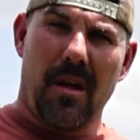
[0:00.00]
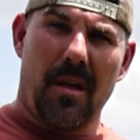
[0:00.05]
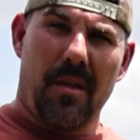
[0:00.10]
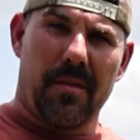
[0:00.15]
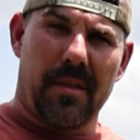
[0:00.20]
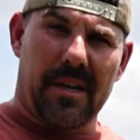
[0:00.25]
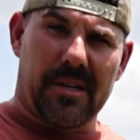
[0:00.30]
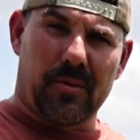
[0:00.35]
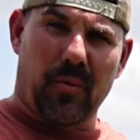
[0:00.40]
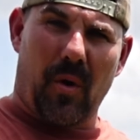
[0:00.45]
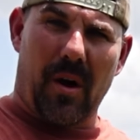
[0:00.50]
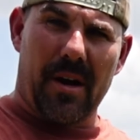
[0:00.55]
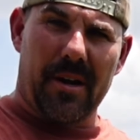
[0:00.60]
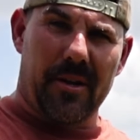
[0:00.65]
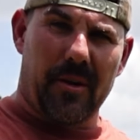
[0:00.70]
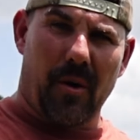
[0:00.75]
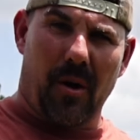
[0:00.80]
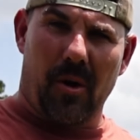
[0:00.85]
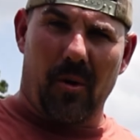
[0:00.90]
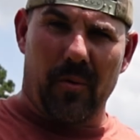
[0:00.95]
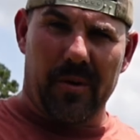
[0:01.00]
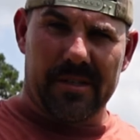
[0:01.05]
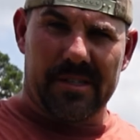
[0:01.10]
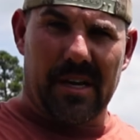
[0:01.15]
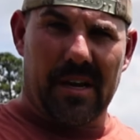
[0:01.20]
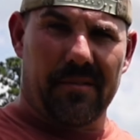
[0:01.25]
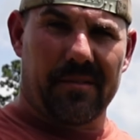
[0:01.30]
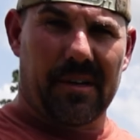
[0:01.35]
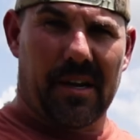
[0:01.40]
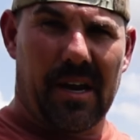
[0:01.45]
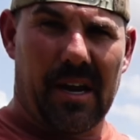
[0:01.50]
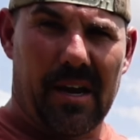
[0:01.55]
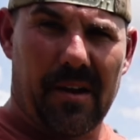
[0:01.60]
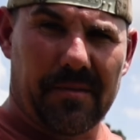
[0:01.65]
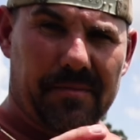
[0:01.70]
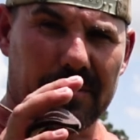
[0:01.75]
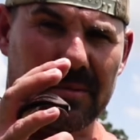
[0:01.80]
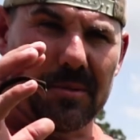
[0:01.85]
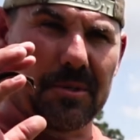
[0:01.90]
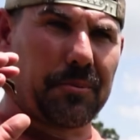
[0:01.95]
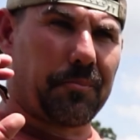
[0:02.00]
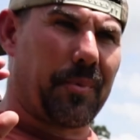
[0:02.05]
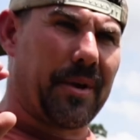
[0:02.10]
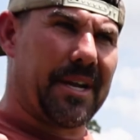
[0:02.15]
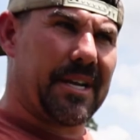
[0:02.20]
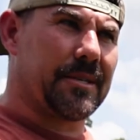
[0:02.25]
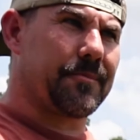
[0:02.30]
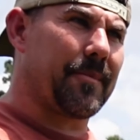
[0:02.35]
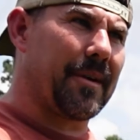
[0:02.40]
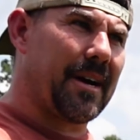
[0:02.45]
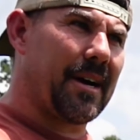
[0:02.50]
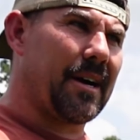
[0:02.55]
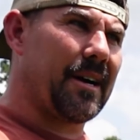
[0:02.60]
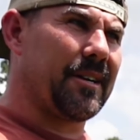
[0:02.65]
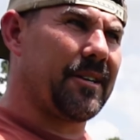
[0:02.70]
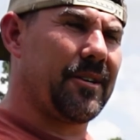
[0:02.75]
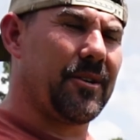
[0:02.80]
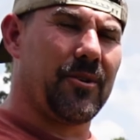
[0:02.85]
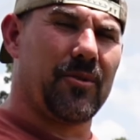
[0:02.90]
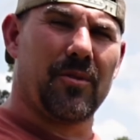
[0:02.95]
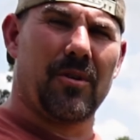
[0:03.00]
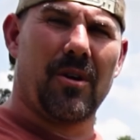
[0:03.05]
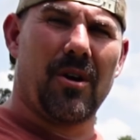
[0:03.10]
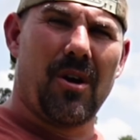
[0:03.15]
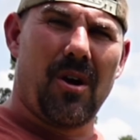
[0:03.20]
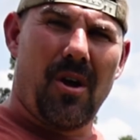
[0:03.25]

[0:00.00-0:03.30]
That's why you always have to have some space behind you,